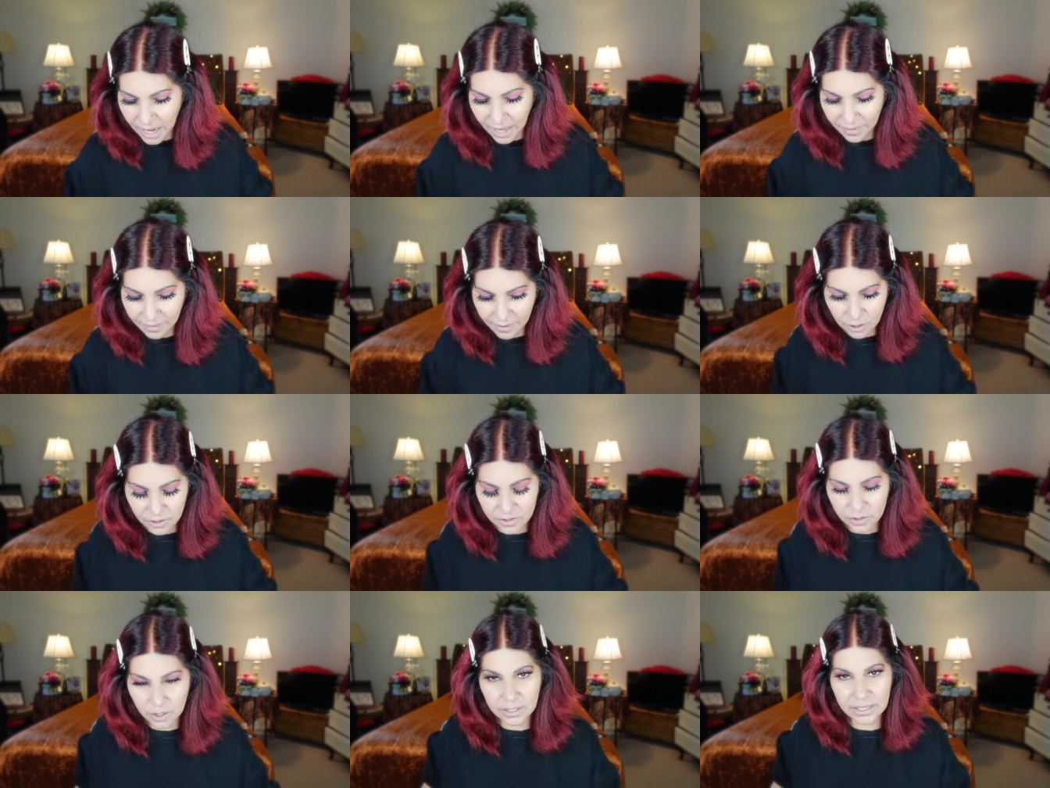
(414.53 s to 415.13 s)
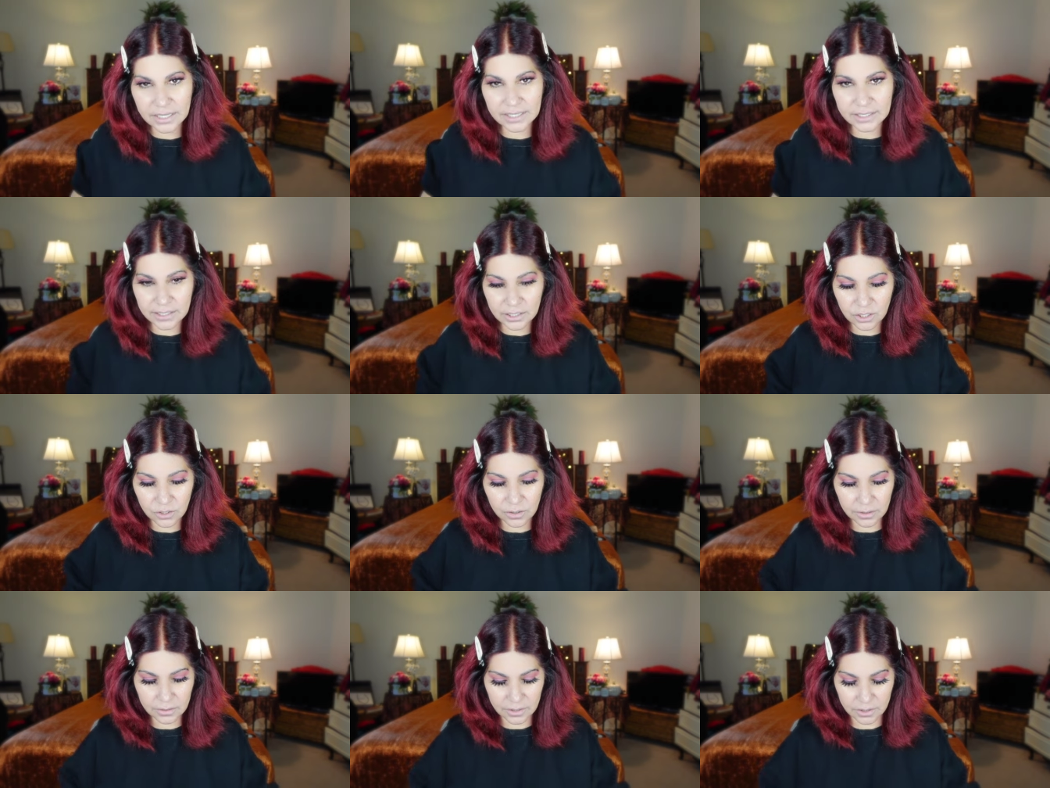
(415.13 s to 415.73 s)
And then you start listening
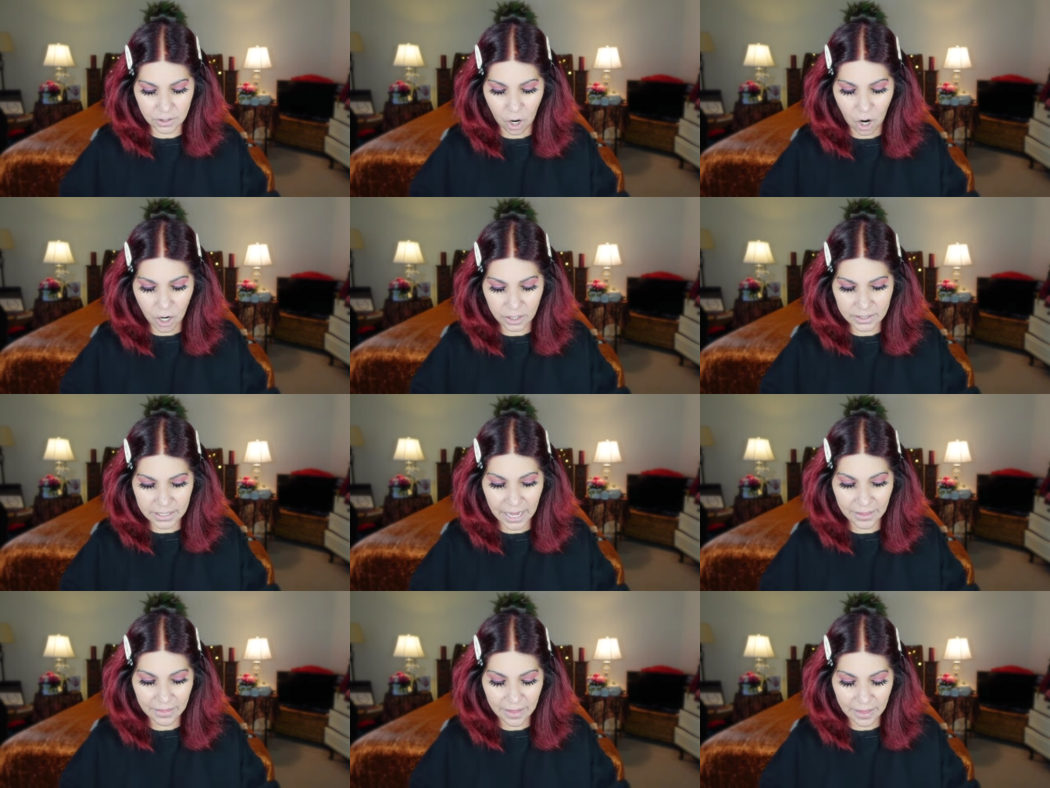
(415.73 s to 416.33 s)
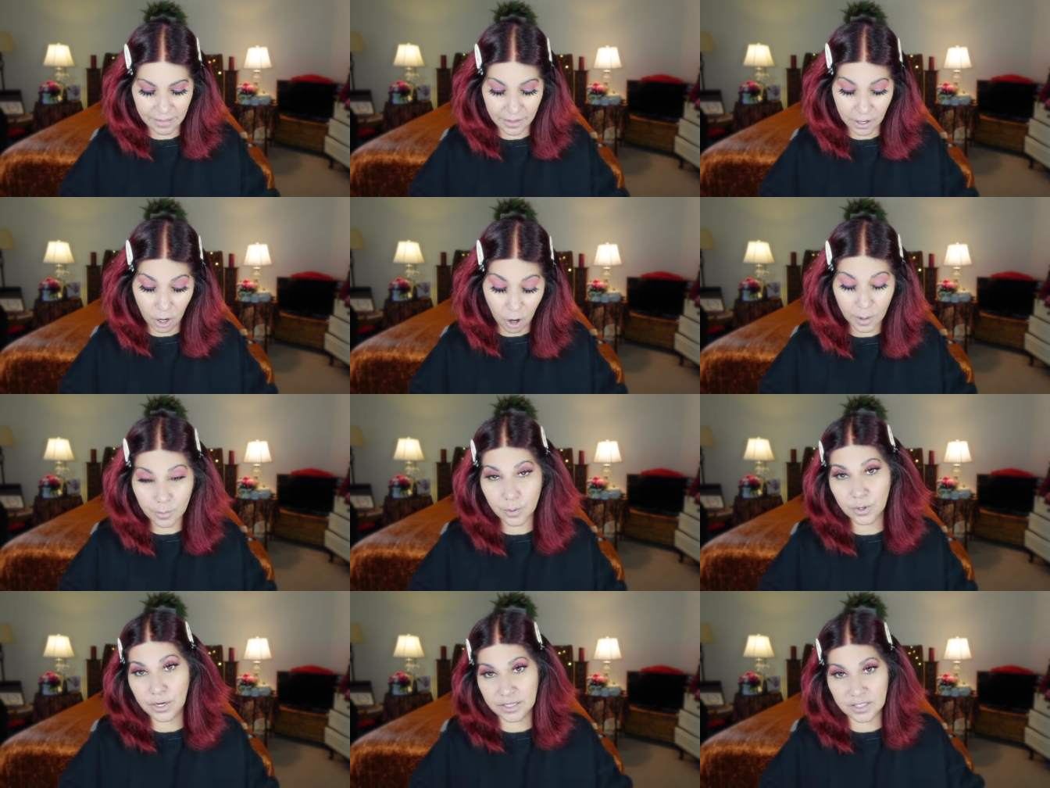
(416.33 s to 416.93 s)
to these songs, and then they
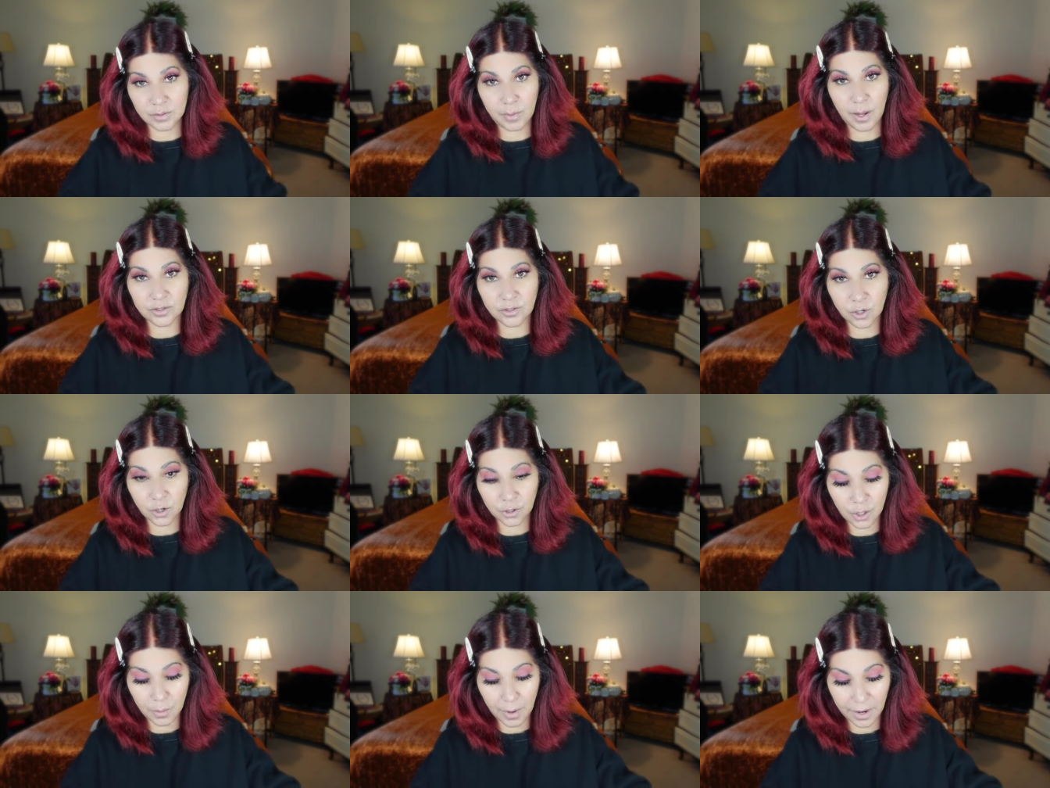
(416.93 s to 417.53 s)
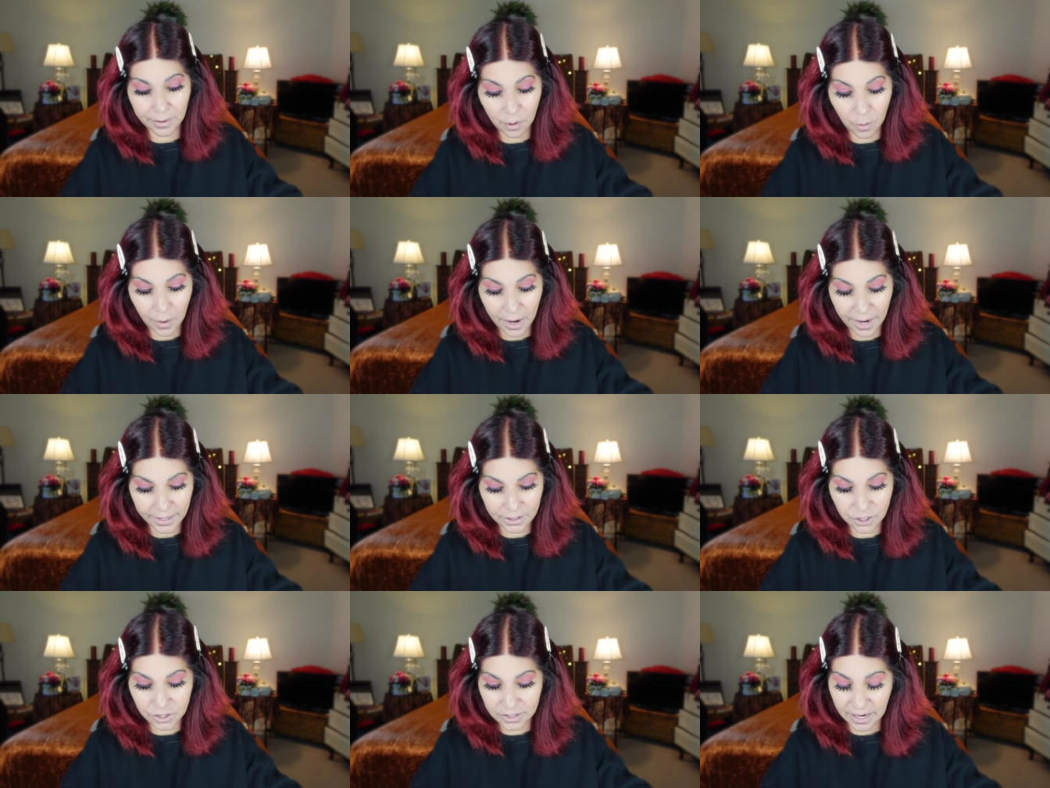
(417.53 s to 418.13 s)
are putting spells on you, by the
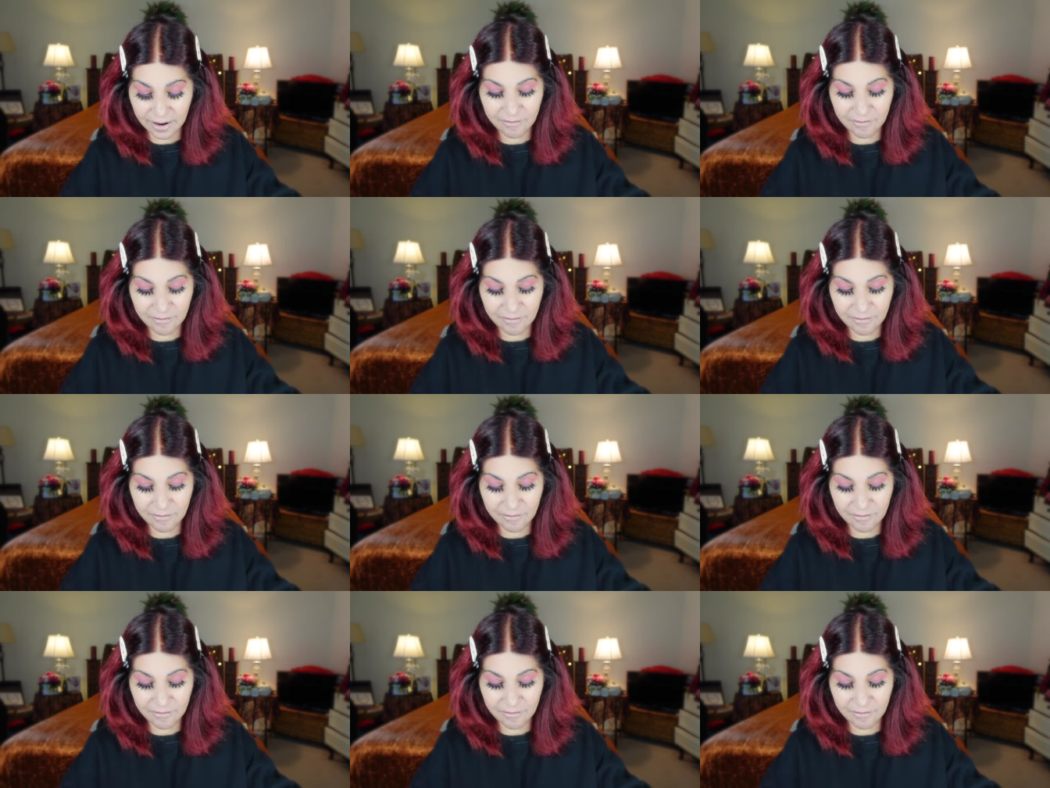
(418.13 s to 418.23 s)
way, just